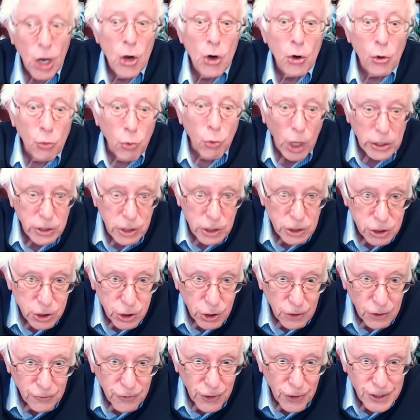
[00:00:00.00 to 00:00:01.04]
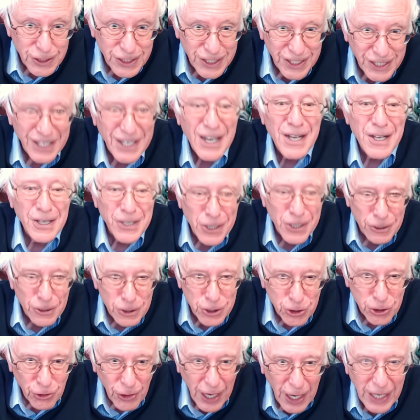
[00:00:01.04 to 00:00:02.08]
Rutgers University, huge
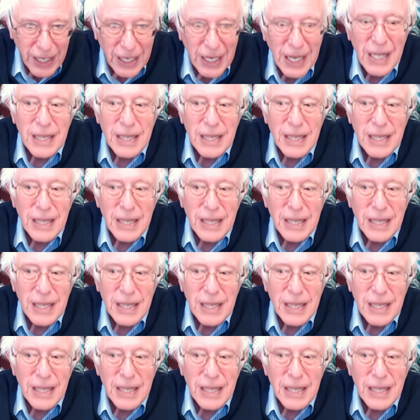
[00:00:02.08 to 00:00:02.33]
strike.